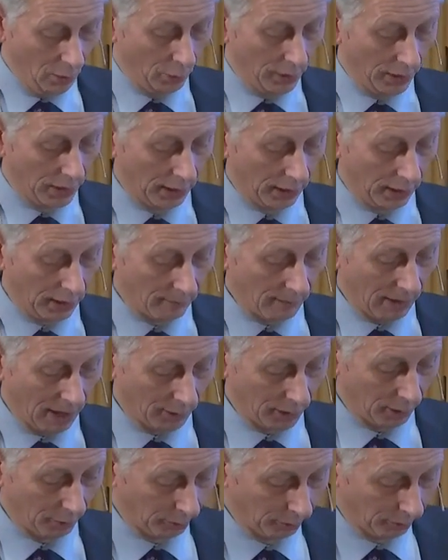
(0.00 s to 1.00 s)
We're going to come out
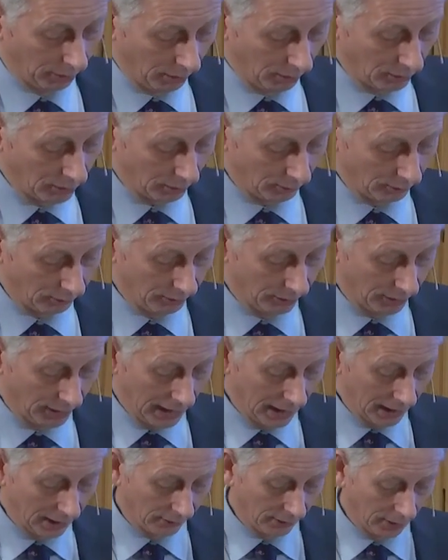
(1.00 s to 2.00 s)
with a proposal for
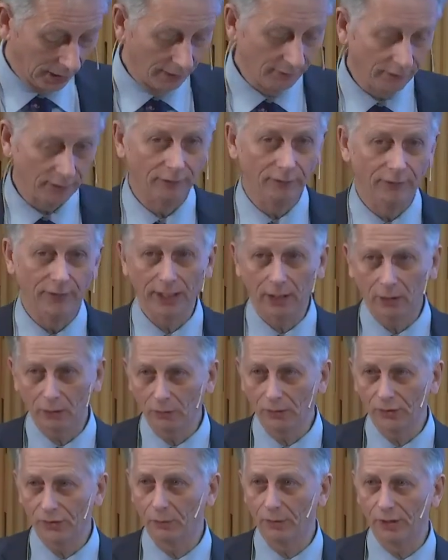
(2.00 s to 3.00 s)
the end of life of
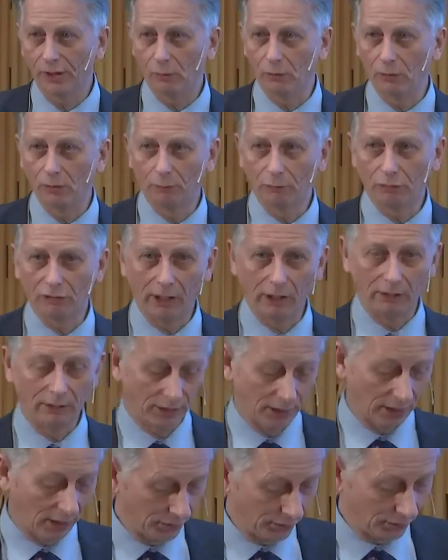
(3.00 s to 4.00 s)
vehicles, which will
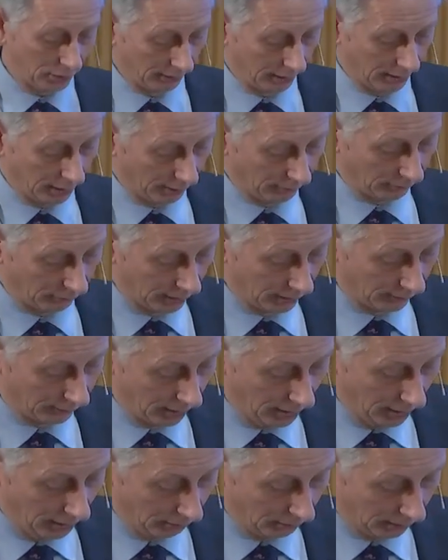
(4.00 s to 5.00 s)
prioritize the recovery
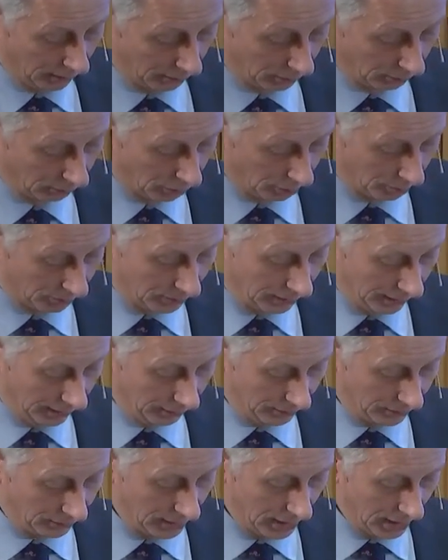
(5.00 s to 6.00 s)
of critical raw
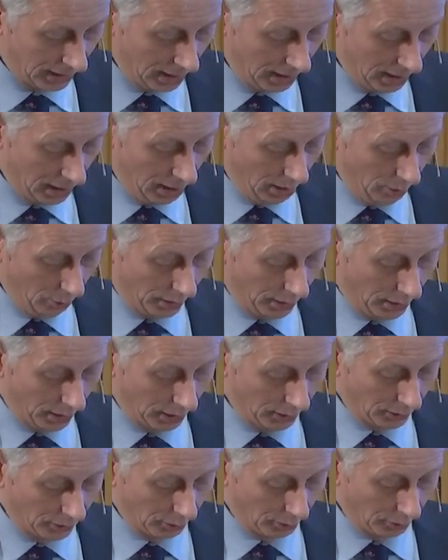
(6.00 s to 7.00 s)
materials. We're
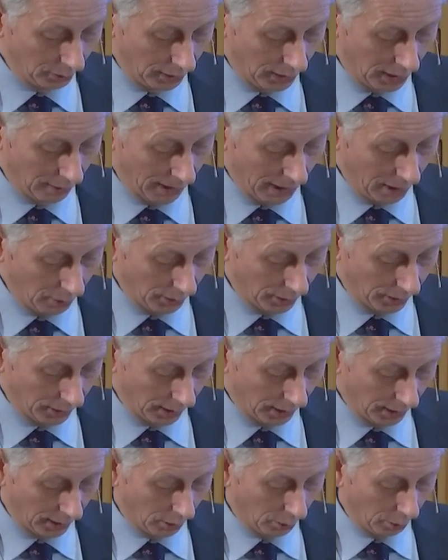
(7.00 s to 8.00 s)
going to come out with
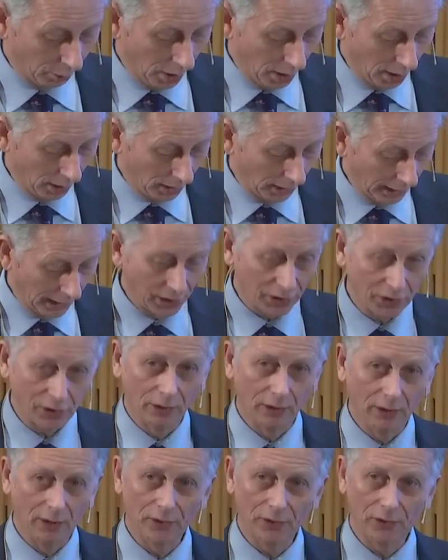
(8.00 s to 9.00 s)
a, a, a
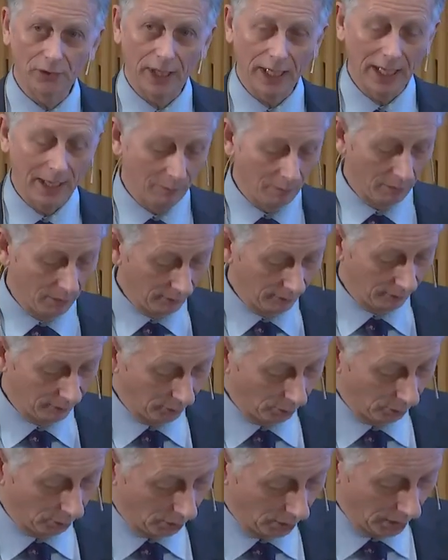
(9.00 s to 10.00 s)
collection scheme
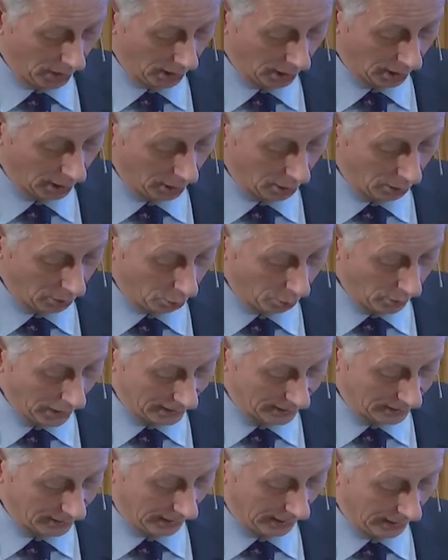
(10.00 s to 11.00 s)
for uh,
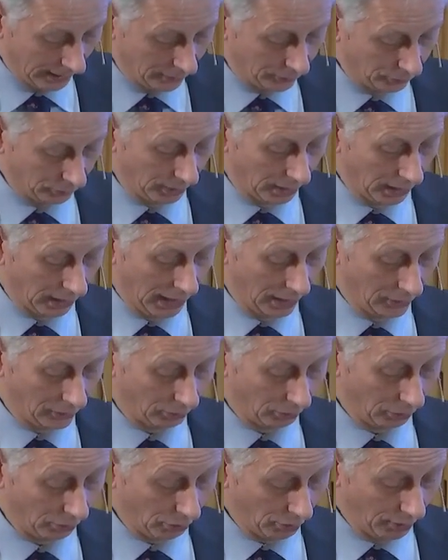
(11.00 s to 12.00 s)
waste electrical and
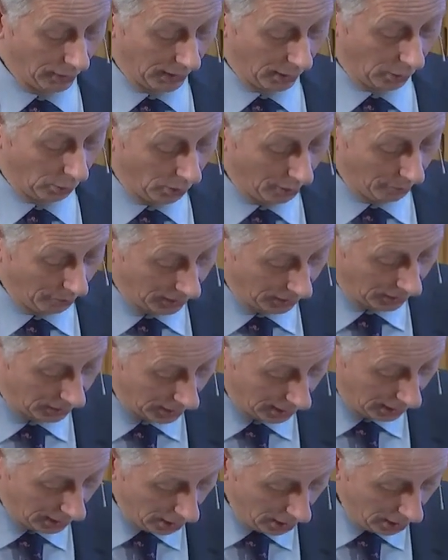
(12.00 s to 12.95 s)
electronic equipment.